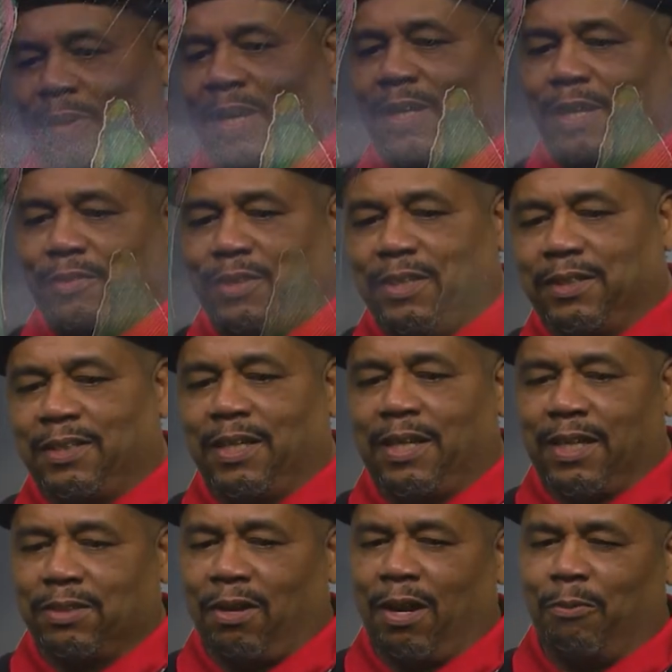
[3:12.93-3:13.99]
I love you. He said,
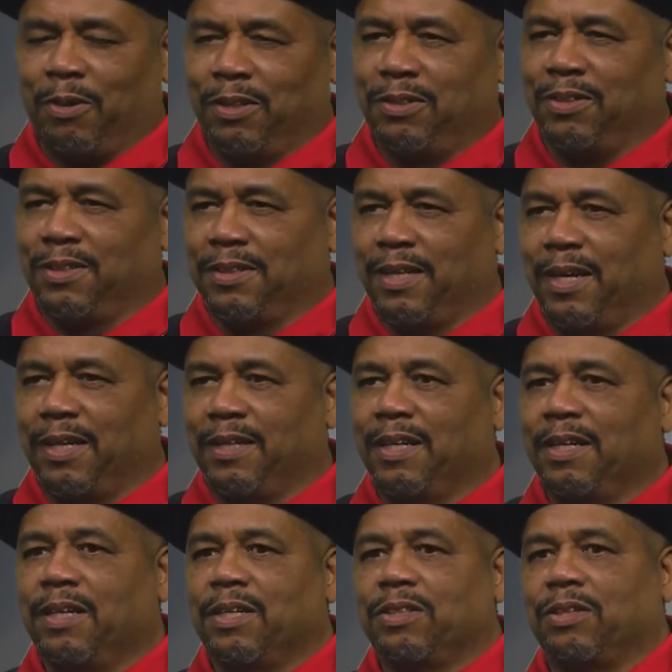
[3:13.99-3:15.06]
that's all I wanted you to say.
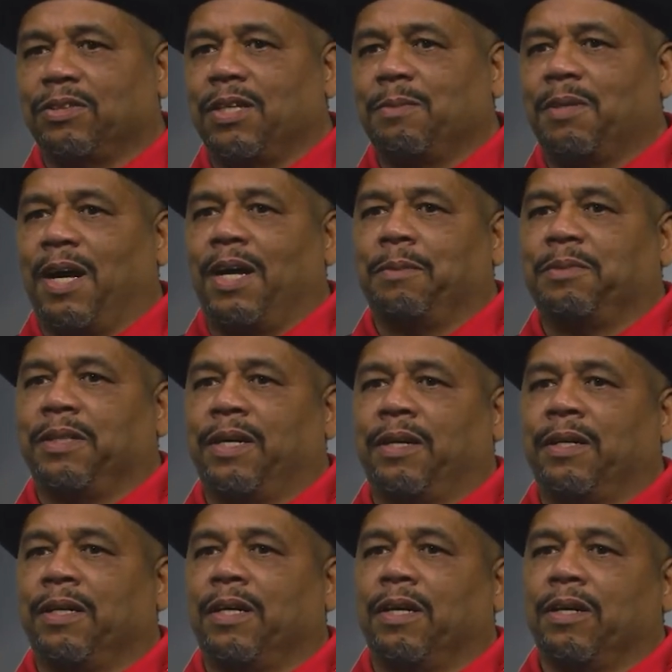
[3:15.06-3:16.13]
So sometimes
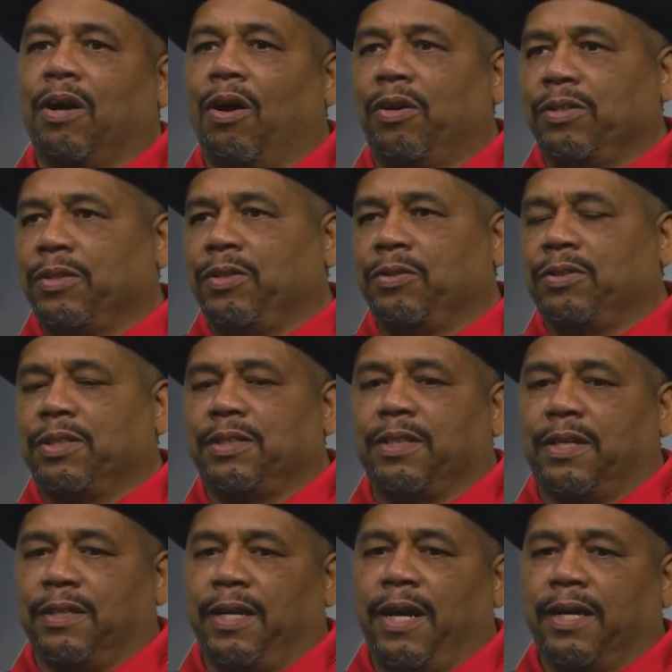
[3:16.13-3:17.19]
they're calling you just to
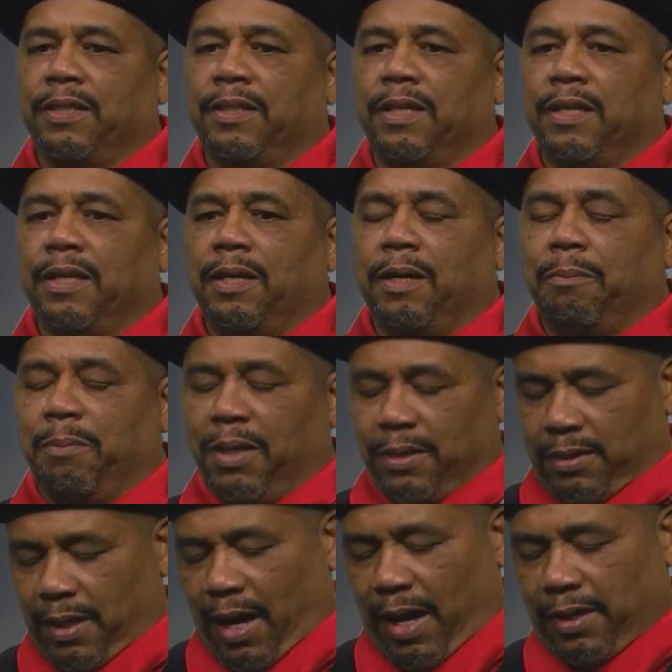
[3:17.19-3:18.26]
connect.
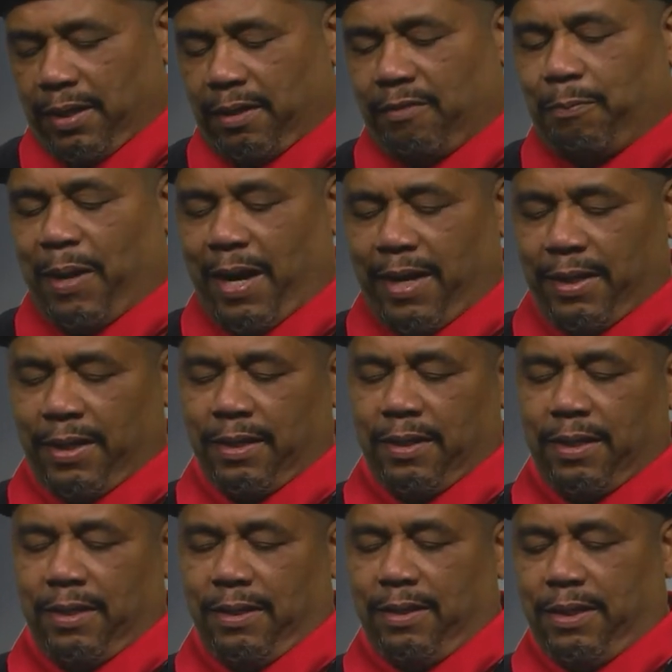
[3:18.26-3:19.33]
But the idea of painting
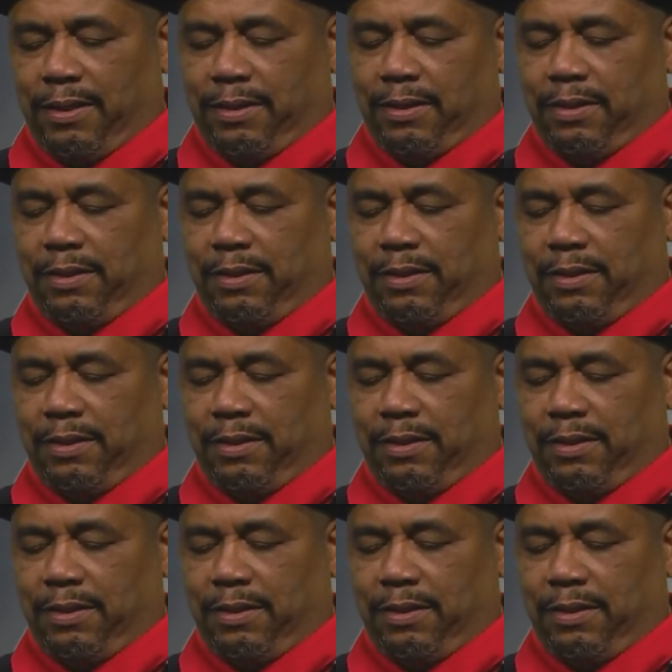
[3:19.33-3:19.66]
these